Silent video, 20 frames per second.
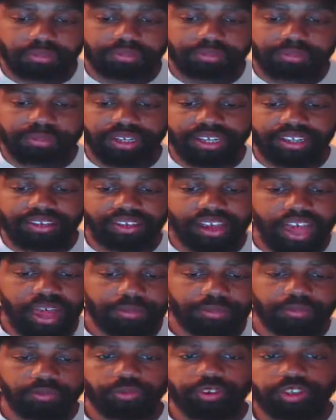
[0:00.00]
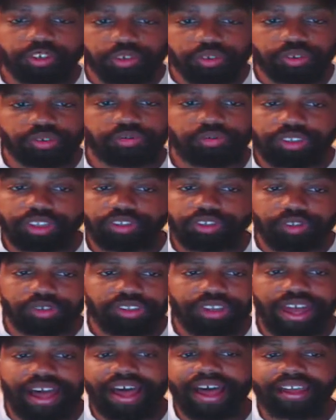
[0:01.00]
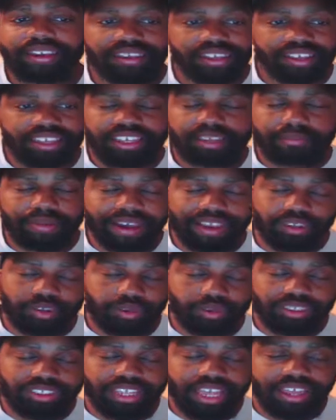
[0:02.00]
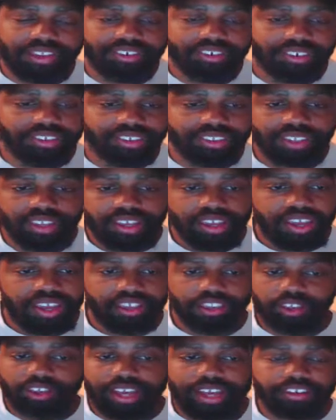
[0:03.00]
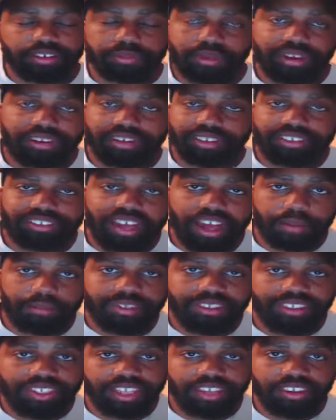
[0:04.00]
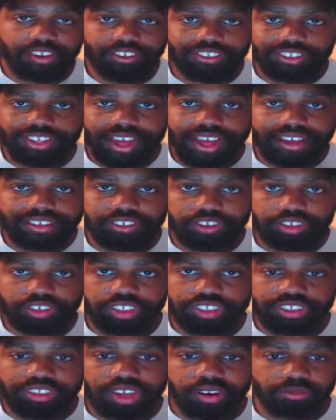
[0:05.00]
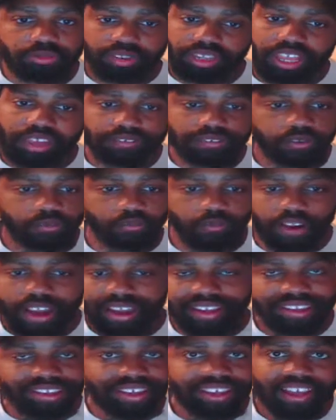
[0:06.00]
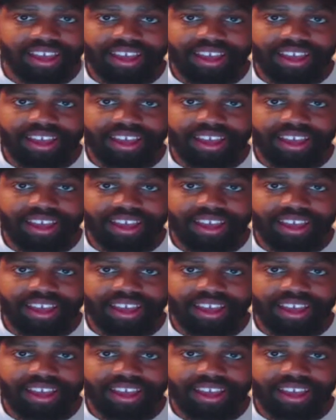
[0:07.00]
When you got Emmanuel Sanders and you got Demaryius Thomas, and those guys are just left and right,